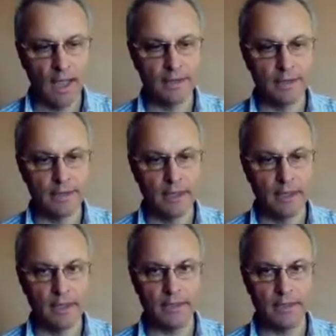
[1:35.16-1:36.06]
and
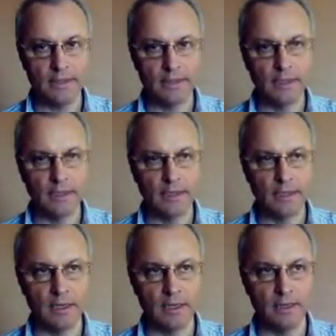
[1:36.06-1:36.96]

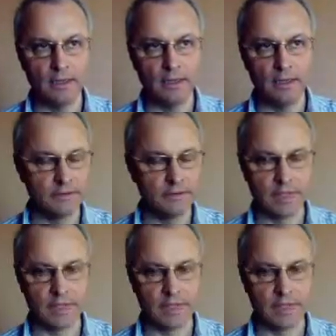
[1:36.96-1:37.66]
he's